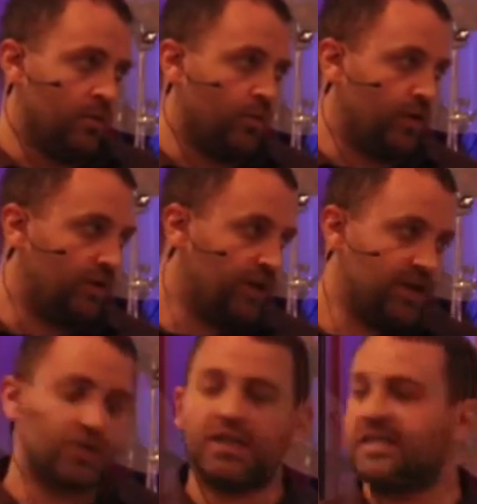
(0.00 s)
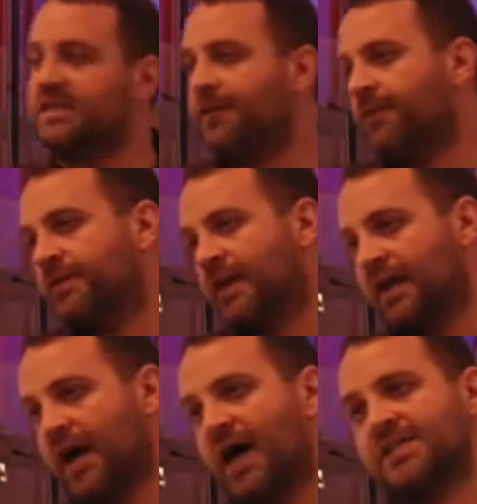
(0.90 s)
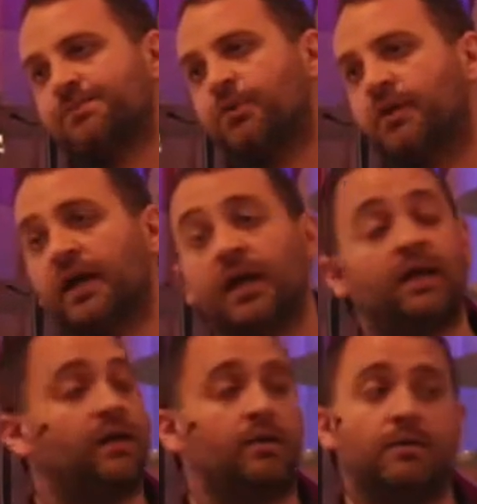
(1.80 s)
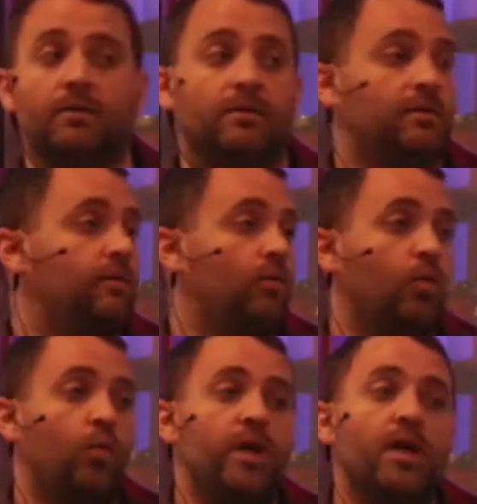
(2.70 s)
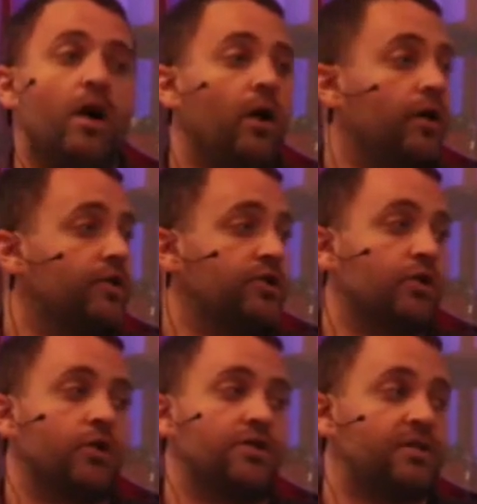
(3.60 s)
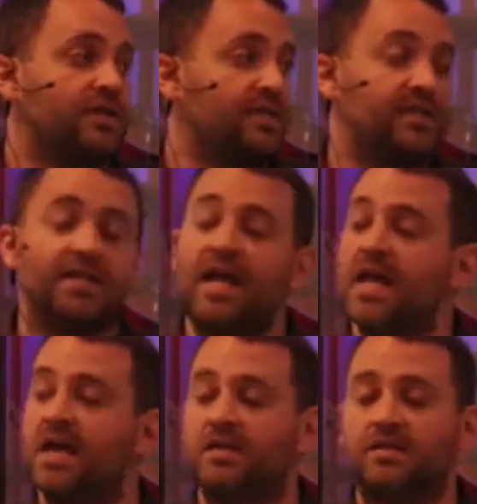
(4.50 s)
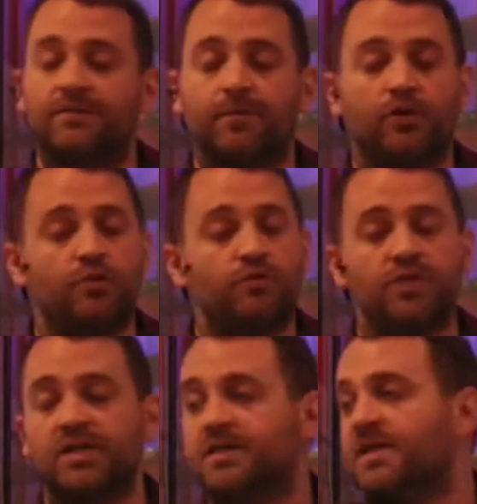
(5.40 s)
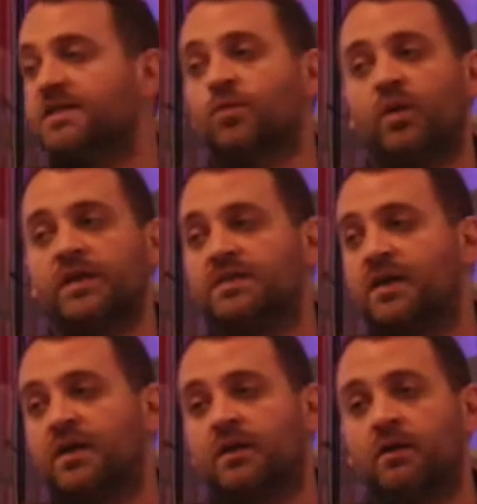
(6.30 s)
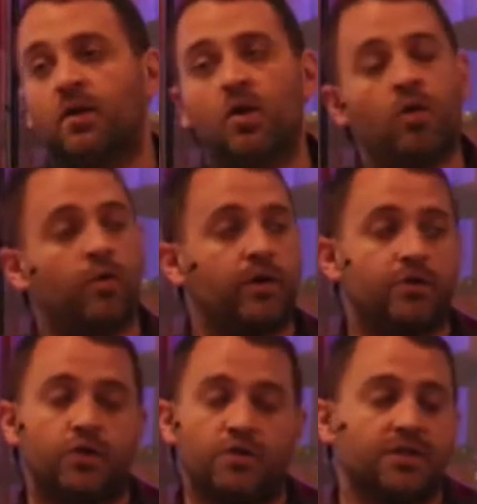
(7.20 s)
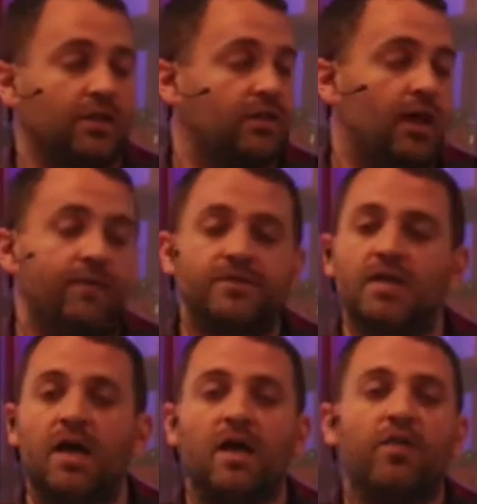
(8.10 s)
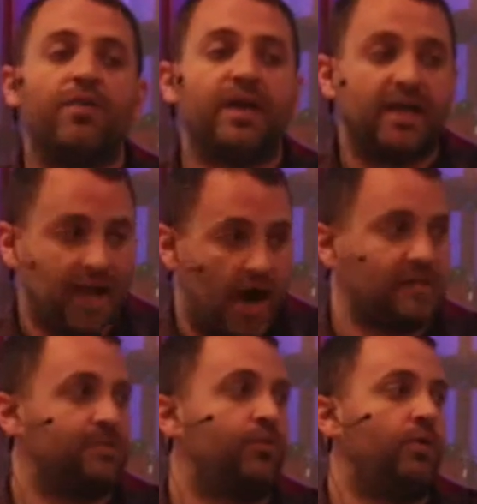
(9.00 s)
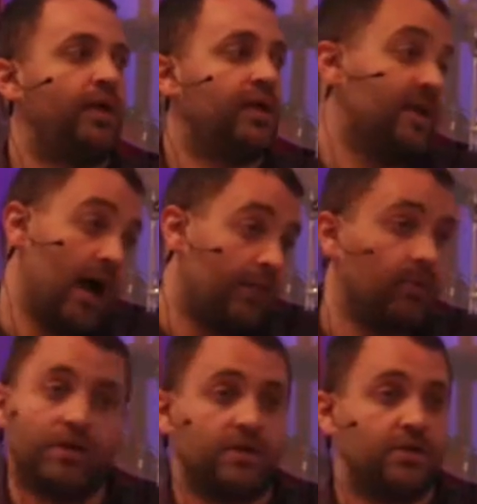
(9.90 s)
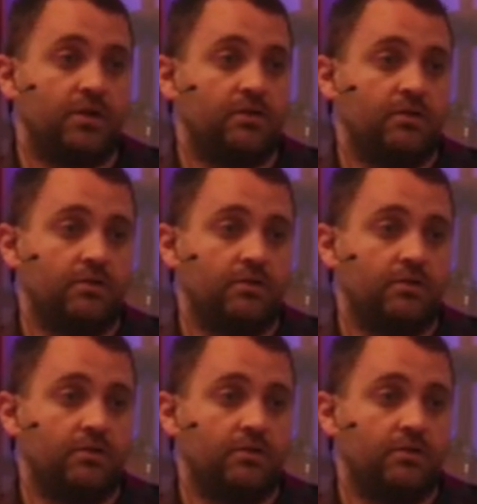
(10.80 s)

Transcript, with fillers: Religion is different than gospel. And we are a church that stands for who Jesus is and what he's done. We're a church that loves the gospel and not religion.